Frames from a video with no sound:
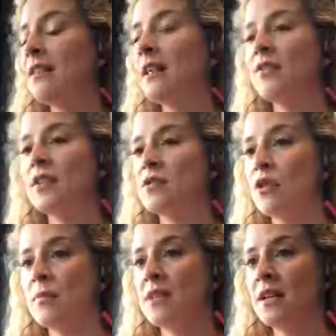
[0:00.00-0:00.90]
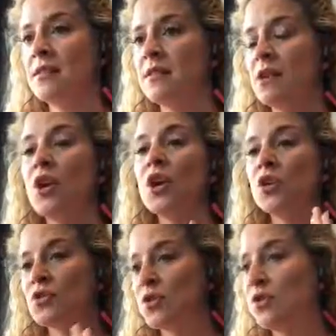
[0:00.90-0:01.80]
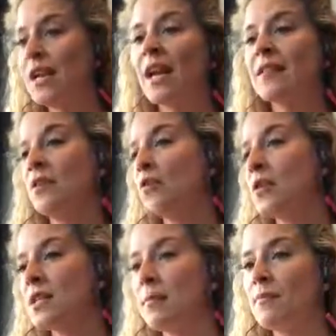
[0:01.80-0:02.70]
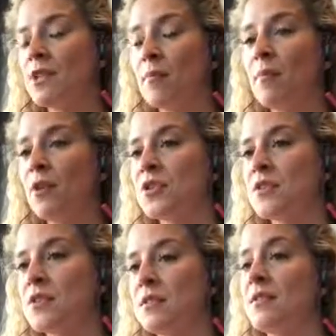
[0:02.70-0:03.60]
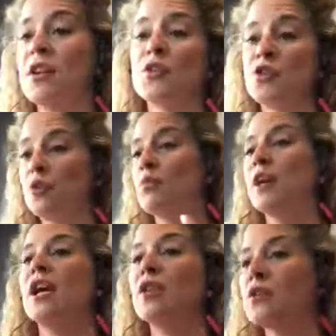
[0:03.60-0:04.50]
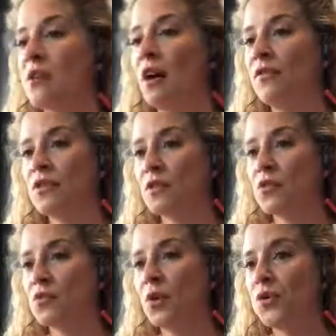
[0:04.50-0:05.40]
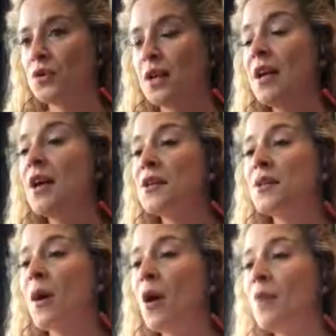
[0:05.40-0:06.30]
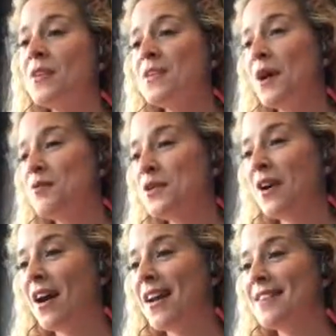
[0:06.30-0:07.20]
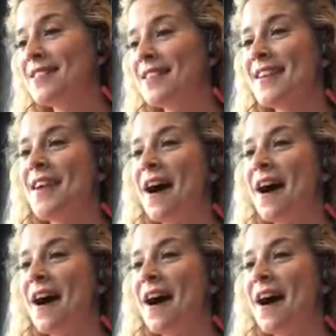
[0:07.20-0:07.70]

at the given circumstances, you're still looking at who the type of person this is, and you're still bringing yourself to those roles. So I hope this helped you guys.